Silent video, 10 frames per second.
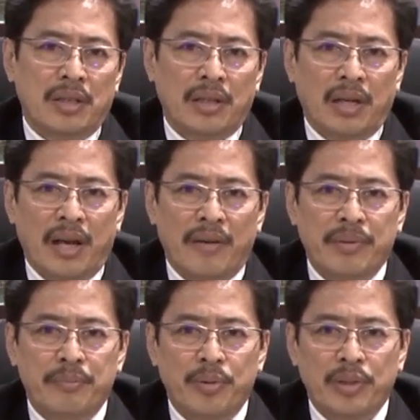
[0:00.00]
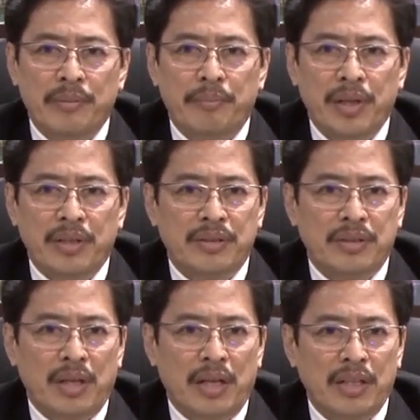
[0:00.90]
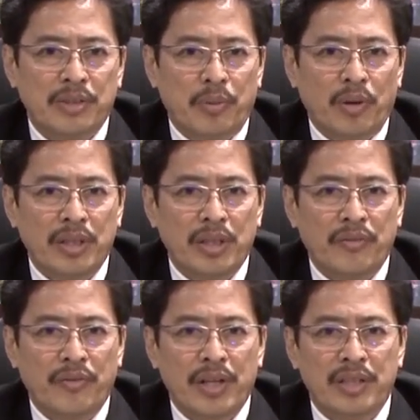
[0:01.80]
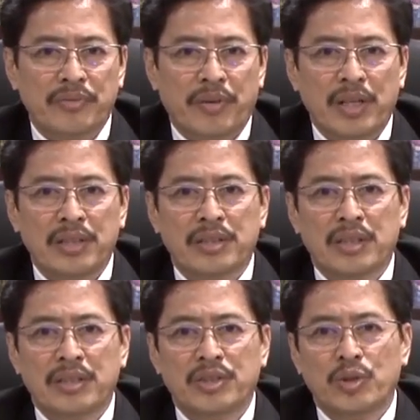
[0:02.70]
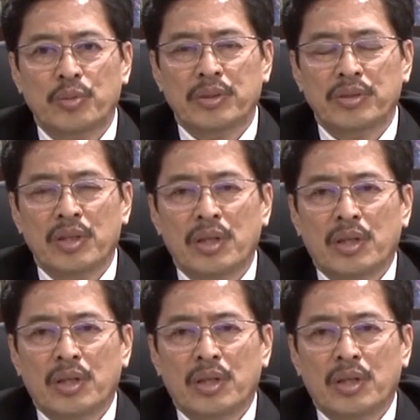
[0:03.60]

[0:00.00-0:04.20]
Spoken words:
that have been put in place and exploiting various financial instruments